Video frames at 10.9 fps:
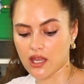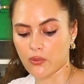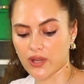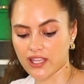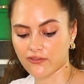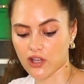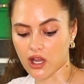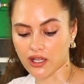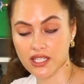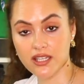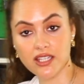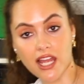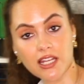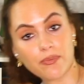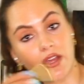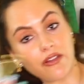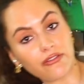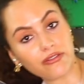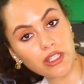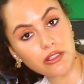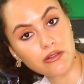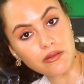We have got tiny
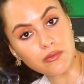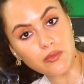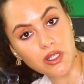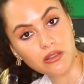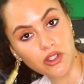perfume,